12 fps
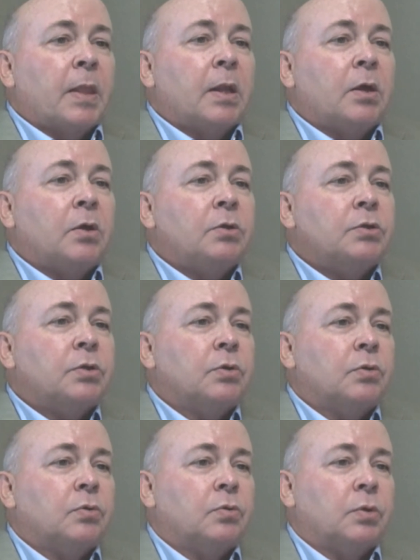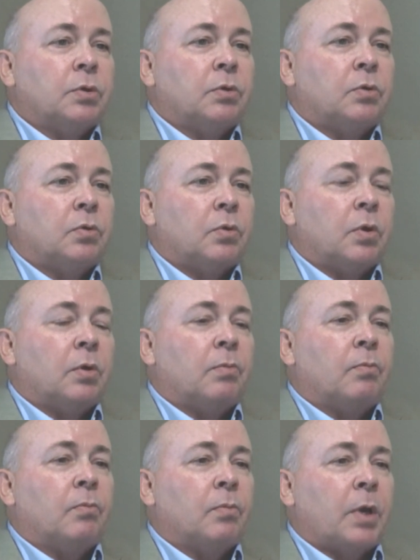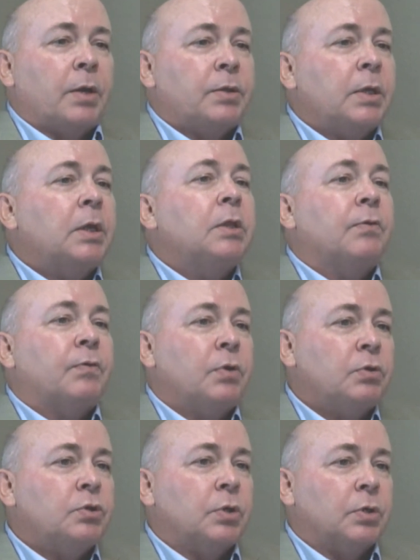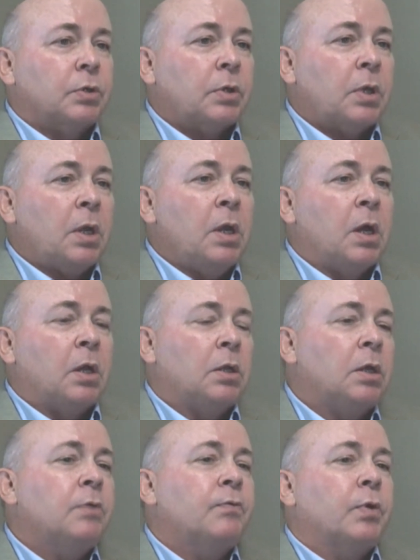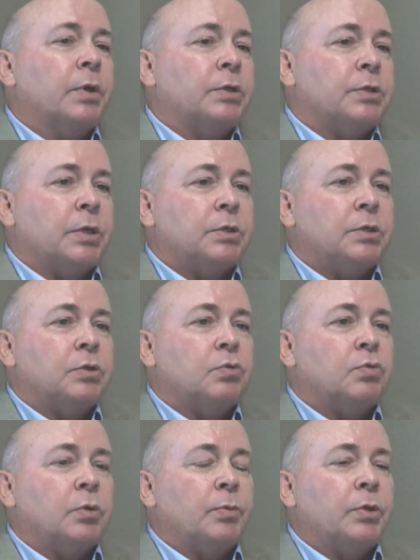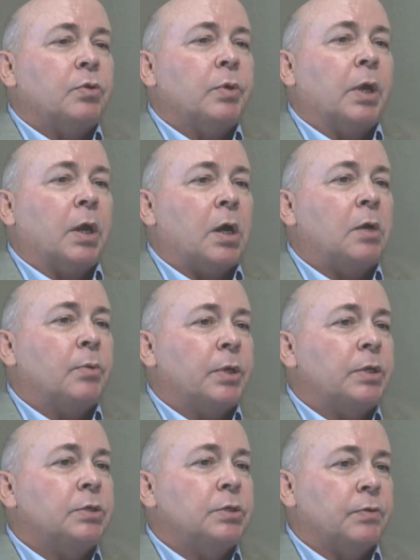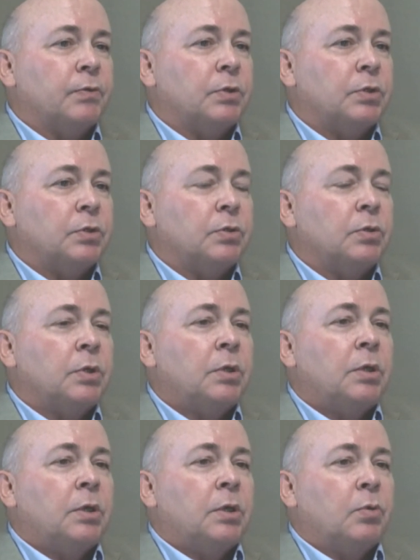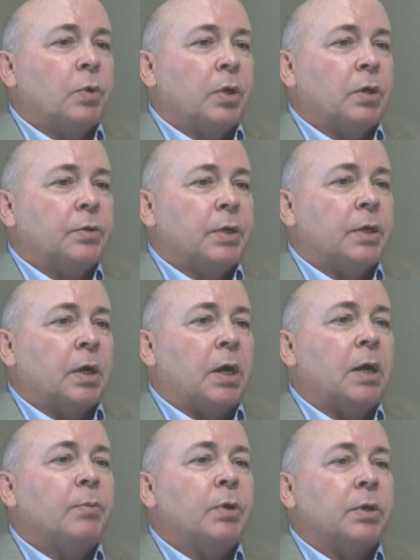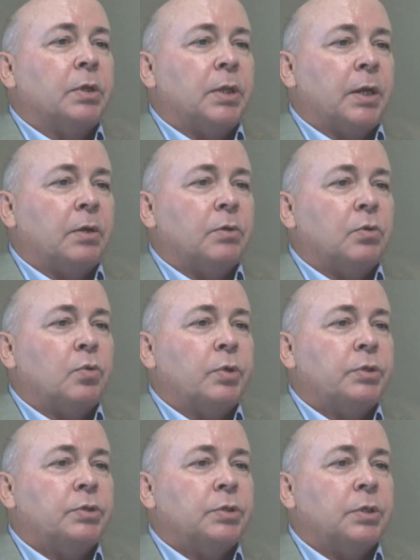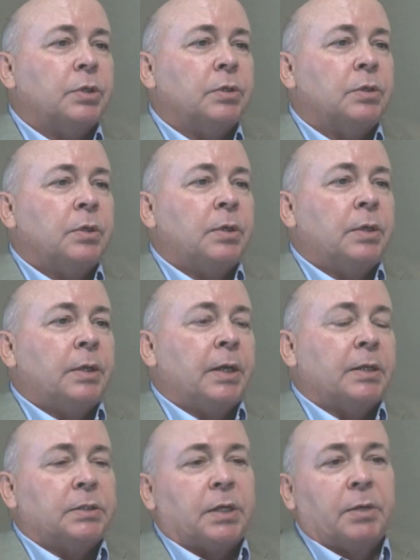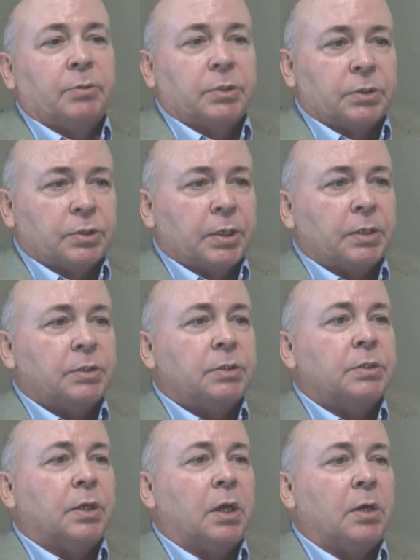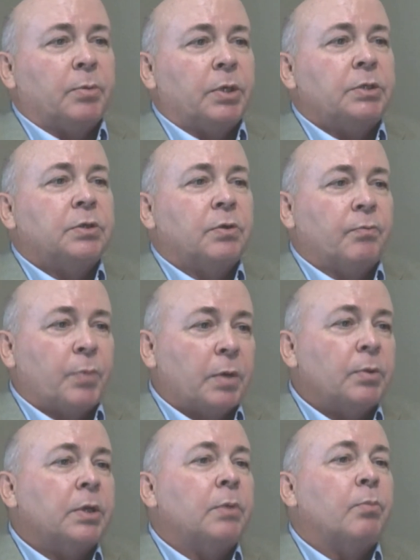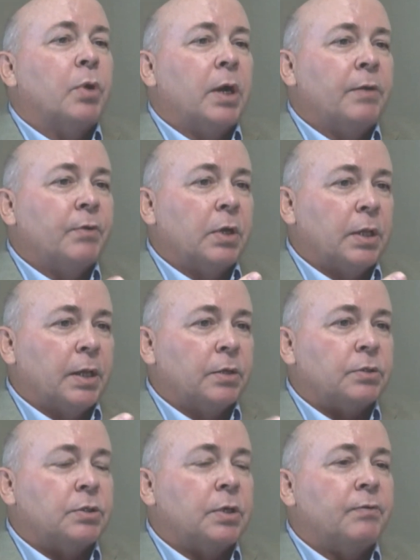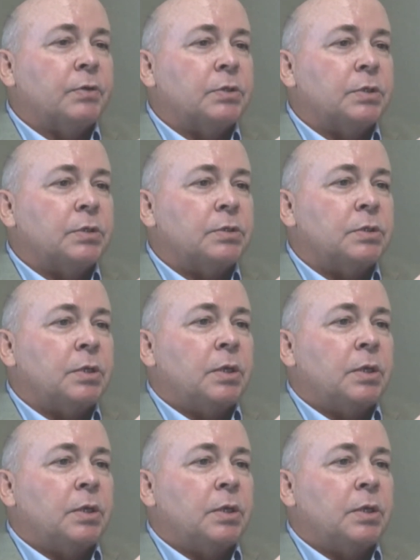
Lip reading: Also, I think in the future, a lot of organizations will be doing a combination of the two. We call that a hybrid cloud, which, as the name suggests, a combination of public and private cloud services.